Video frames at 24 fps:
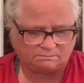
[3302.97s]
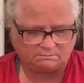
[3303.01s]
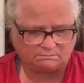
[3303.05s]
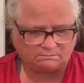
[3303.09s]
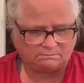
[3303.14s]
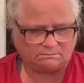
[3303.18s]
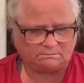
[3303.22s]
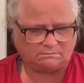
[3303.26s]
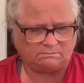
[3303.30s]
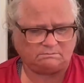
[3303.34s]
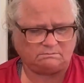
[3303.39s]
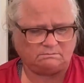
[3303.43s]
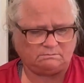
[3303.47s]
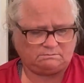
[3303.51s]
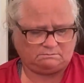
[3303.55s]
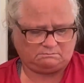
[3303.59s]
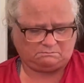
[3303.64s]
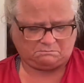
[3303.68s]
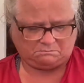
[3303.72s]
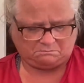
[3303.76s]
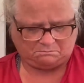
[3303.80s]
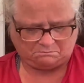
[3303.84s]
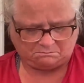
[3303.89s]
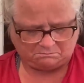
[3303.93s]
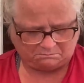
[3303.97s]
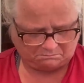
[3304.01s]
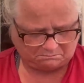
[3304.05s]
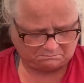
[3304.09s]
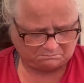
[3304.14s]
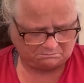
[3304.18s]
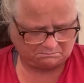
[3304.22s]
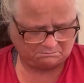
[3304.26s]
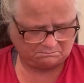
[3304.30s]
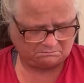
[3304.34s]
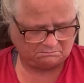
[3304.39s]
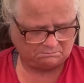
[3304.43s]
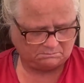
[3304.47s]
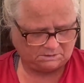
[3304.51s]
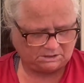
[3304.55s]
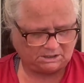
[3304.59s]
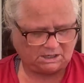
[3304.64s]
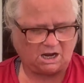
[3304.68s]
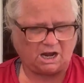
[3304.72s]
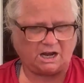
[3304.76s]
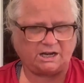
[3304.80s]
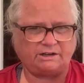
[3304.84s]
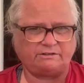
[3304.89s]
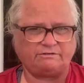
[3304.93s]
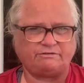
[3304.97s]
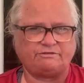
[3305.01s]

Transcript: Kind of